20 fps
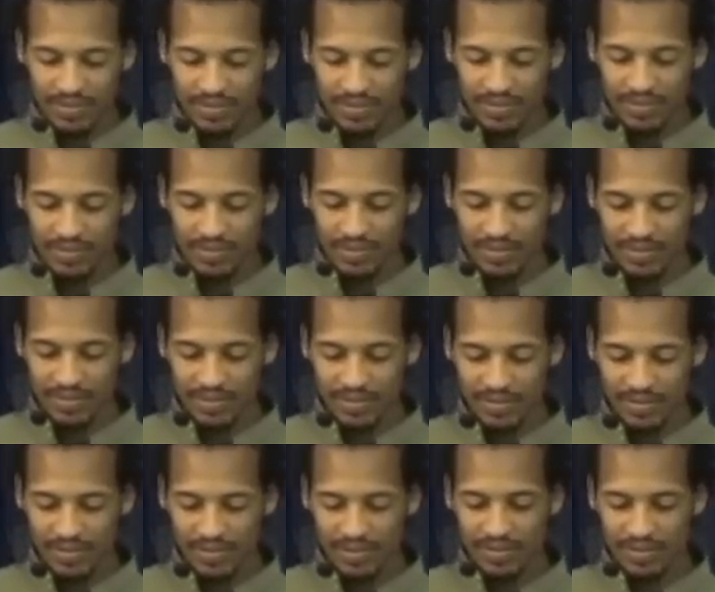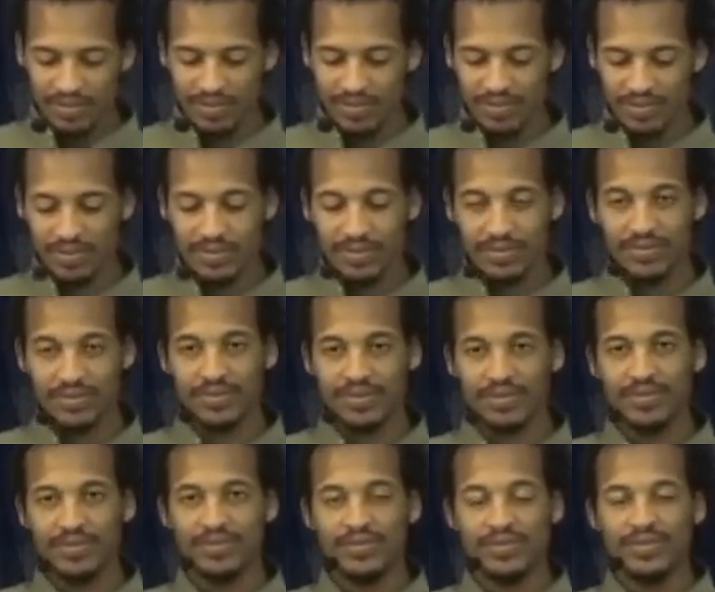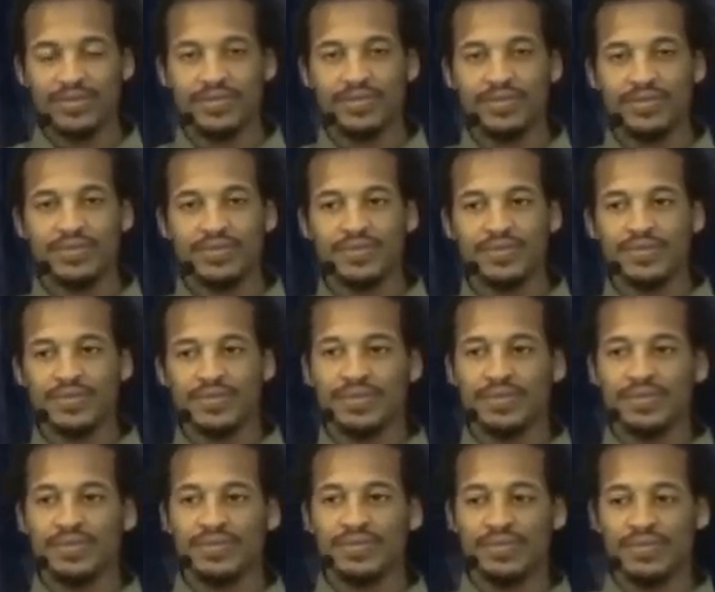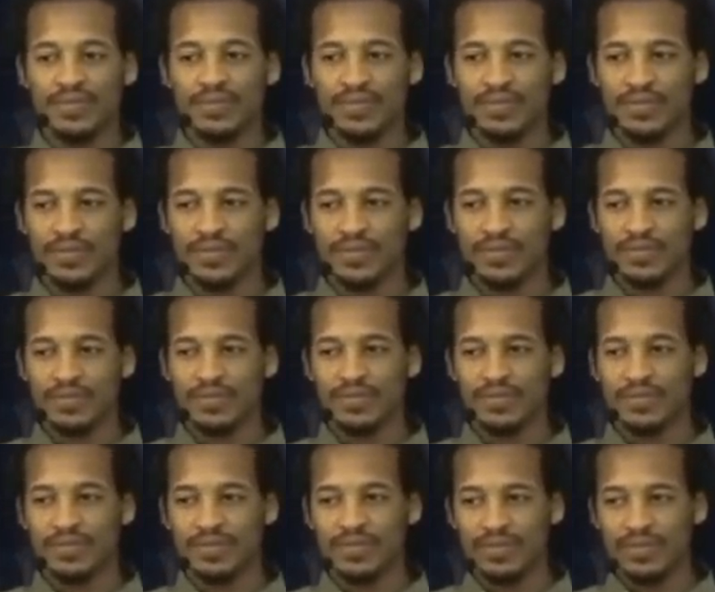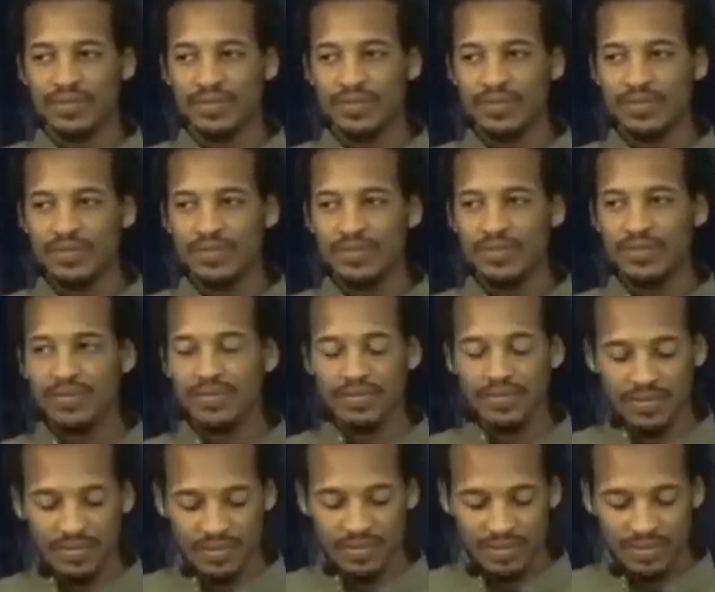(not speaking)